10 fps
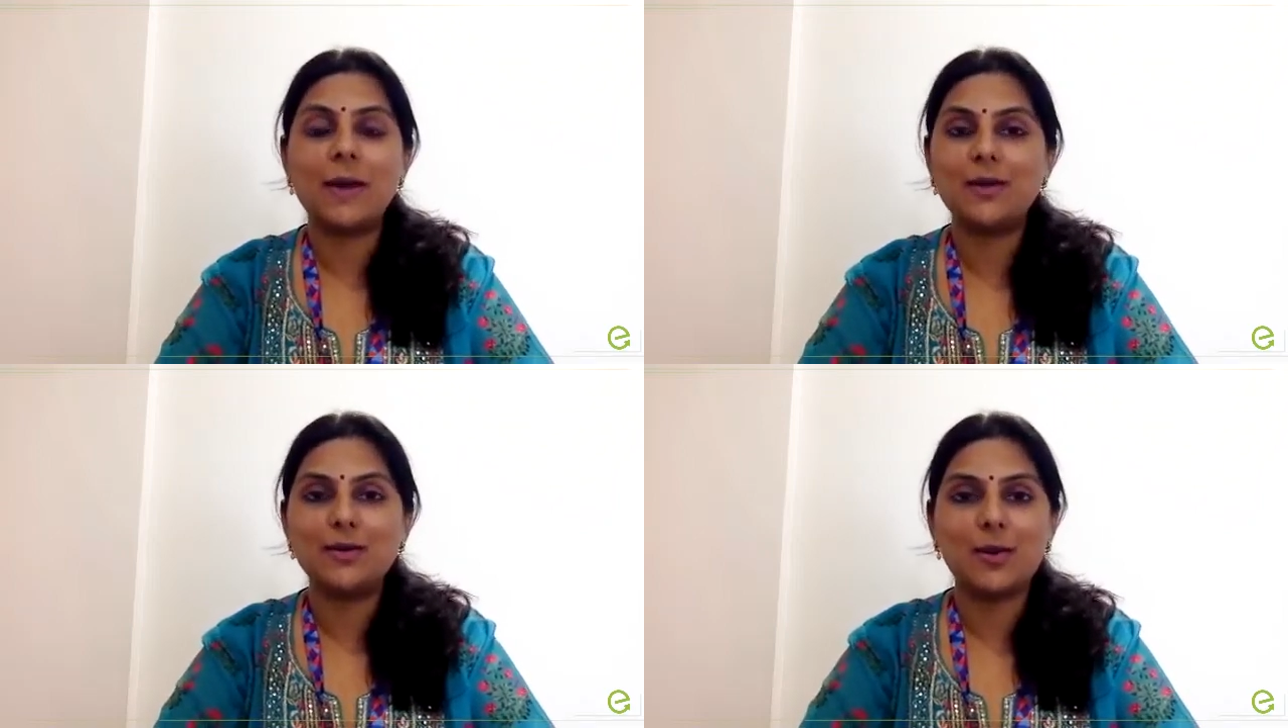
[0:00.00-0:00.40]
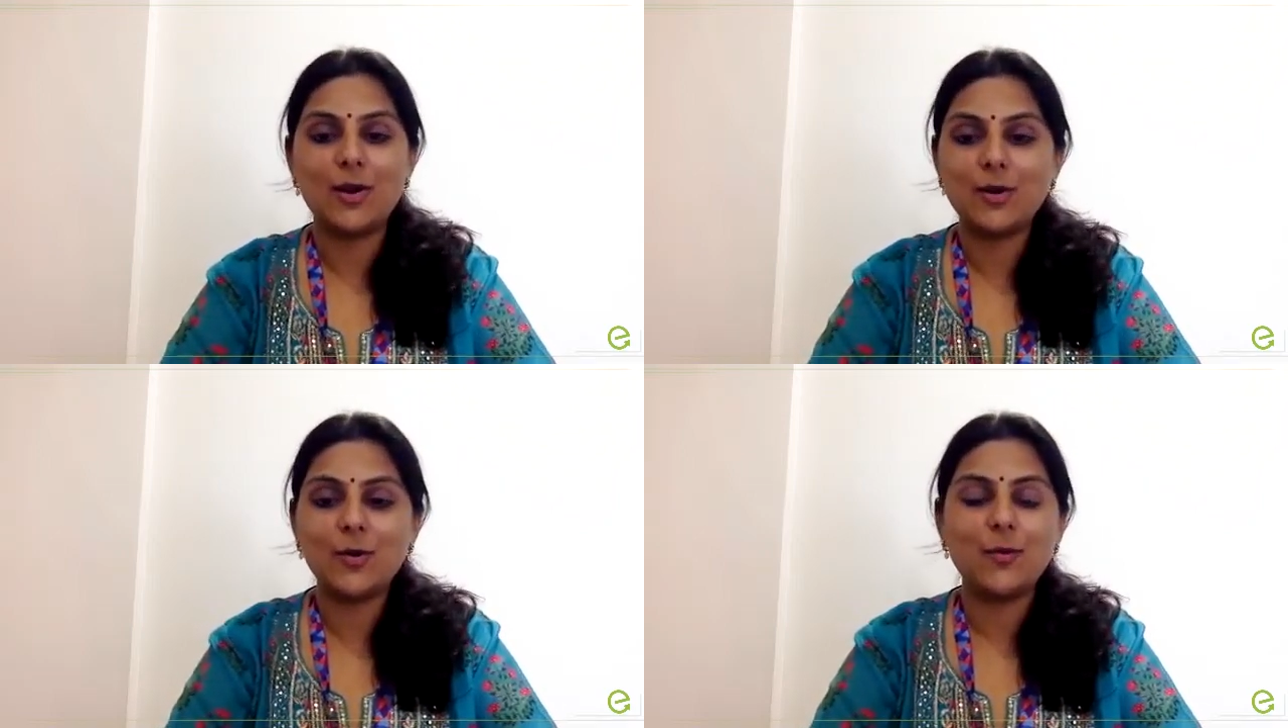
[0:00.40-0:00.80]
I do
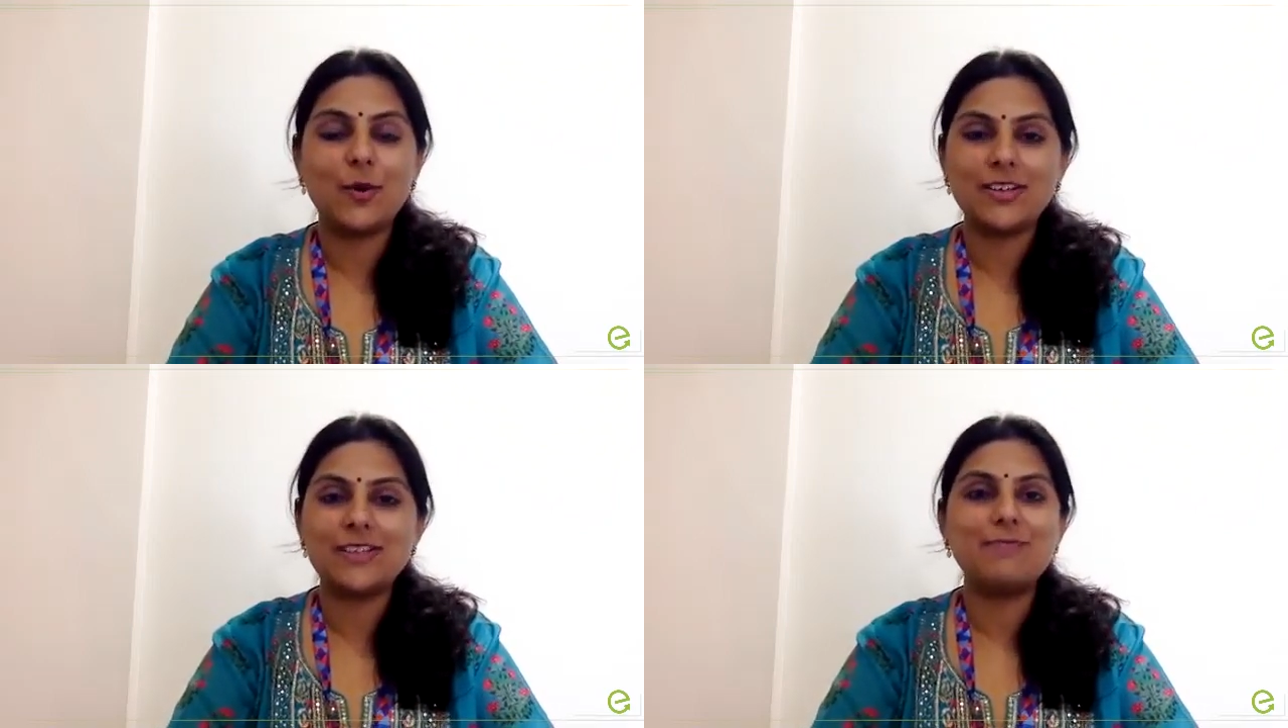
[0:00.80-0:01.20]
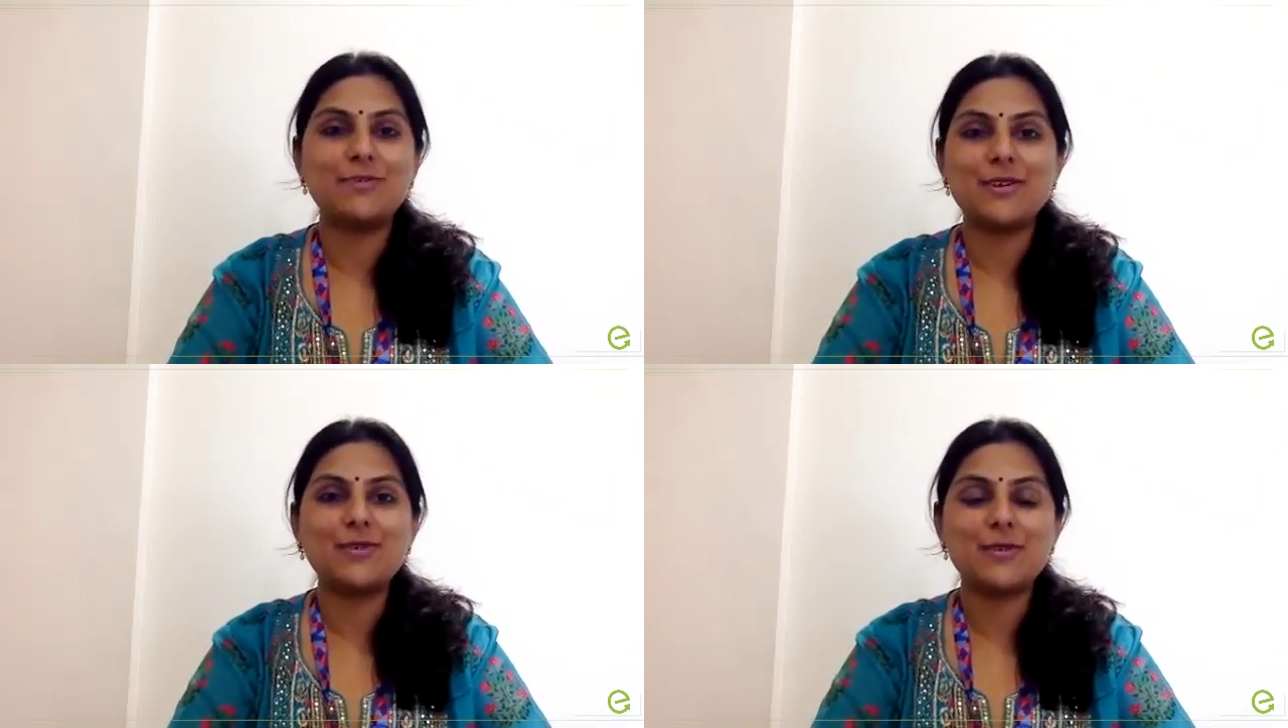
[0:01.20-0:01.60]
not know what's in
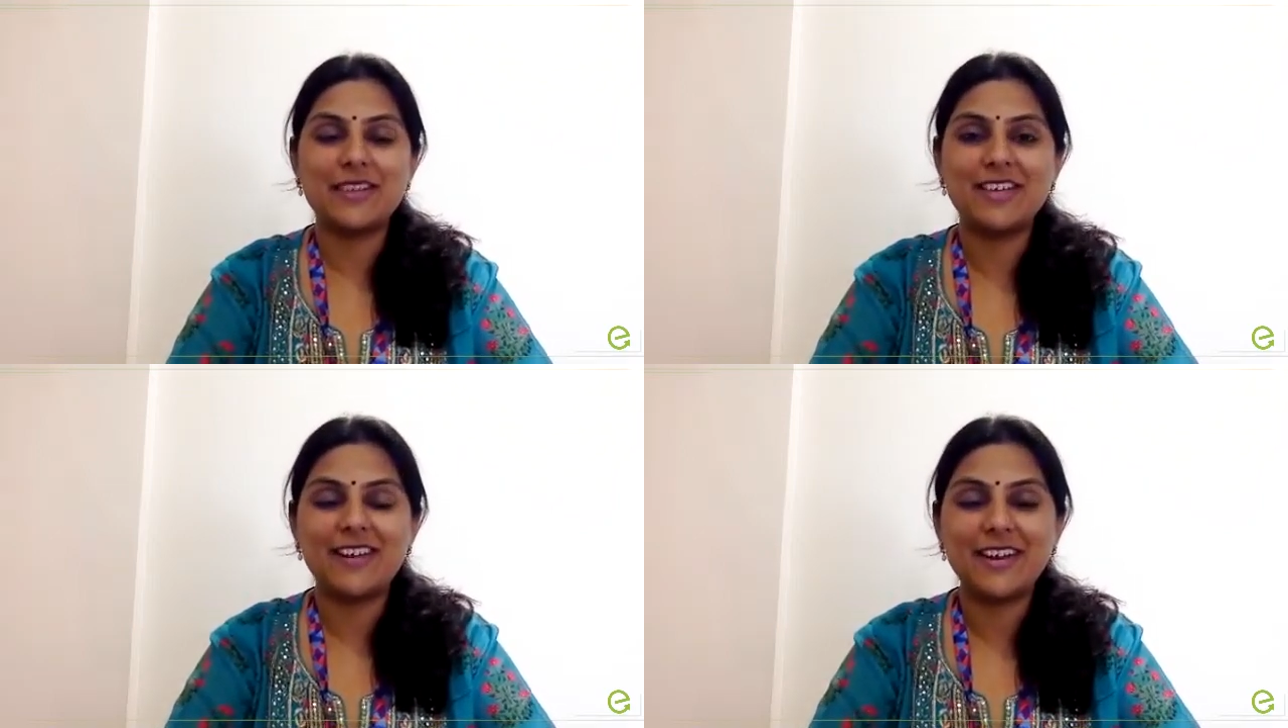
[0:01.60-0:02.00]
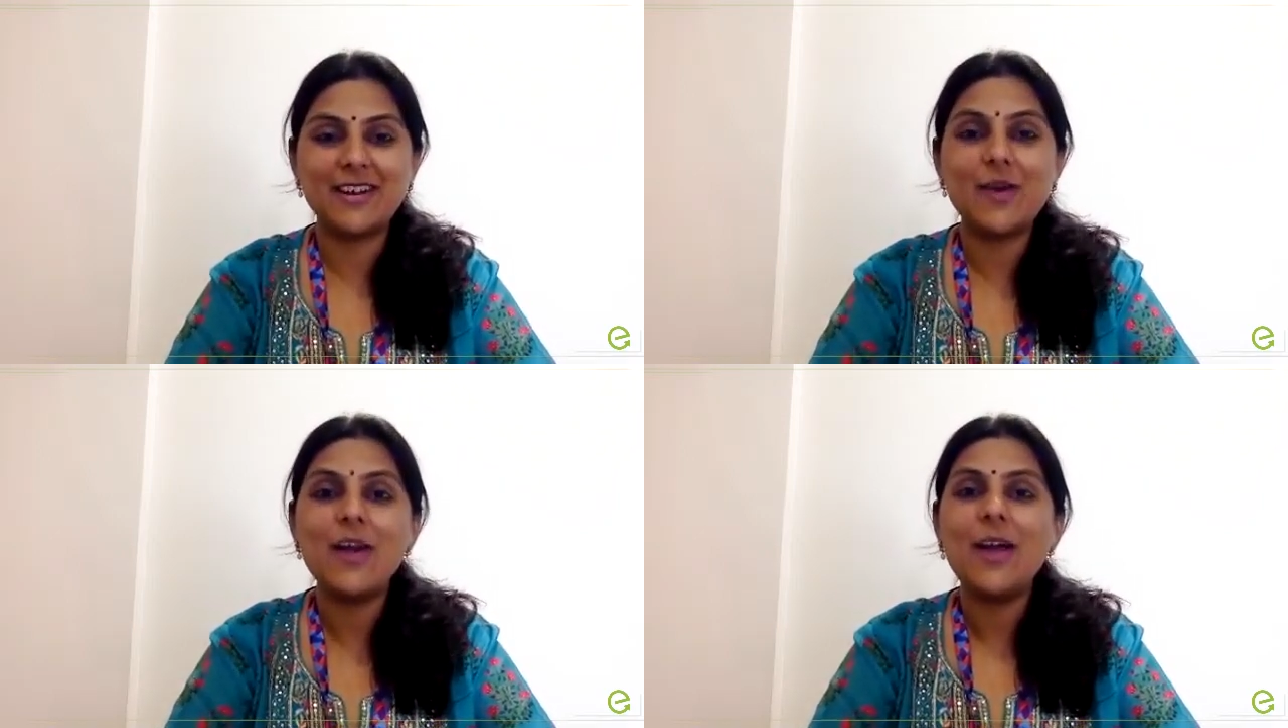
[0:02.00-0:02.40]
print over there right
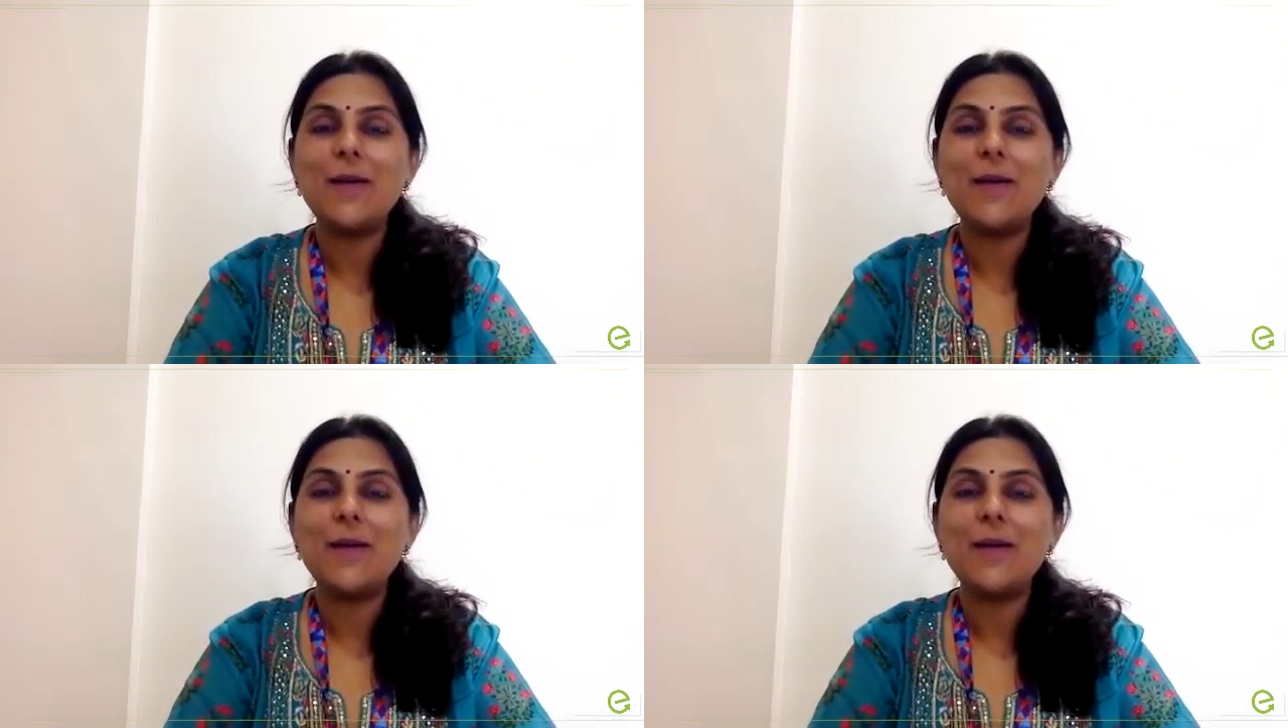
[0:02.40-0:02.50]
now,